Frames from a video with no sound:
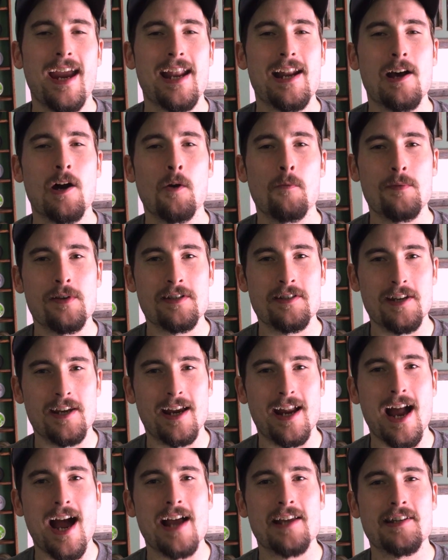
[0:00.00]
and I hope to see you
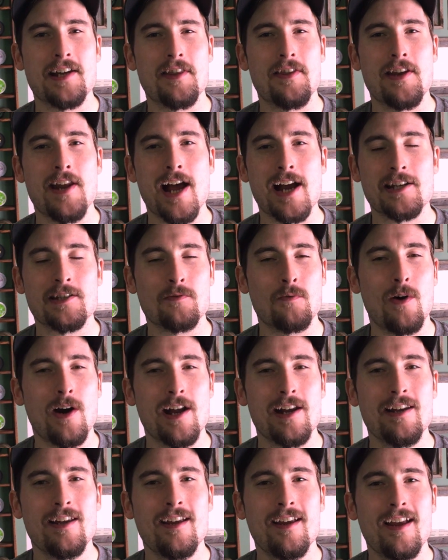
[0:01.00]
guys on the next
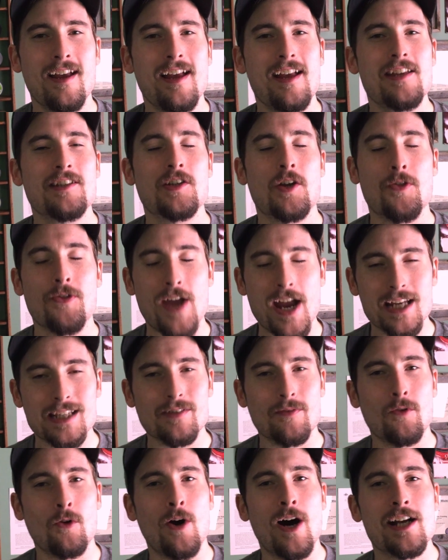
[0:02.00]
one. So thanks
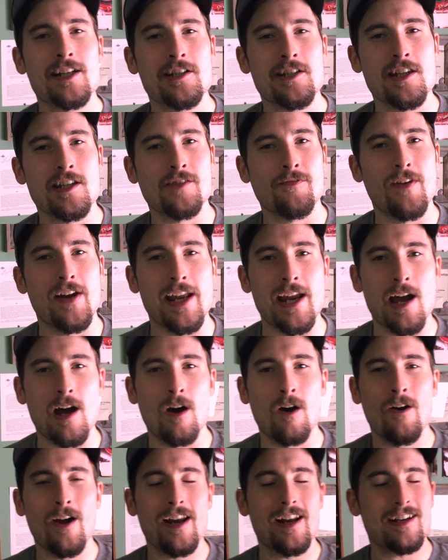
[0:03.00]
for watching this
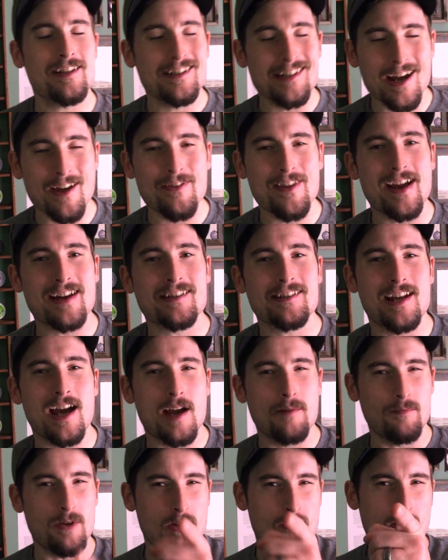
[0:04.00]
video, and until next
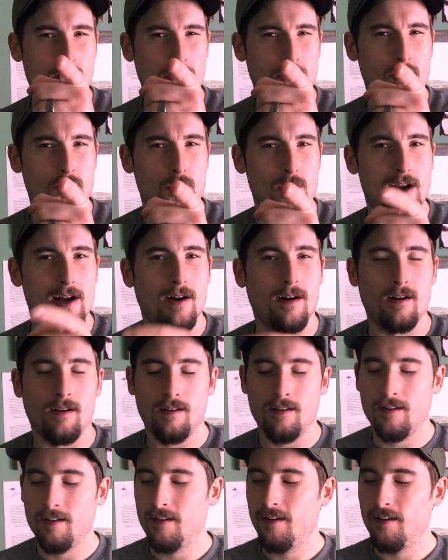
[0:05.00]
time, you know the drill.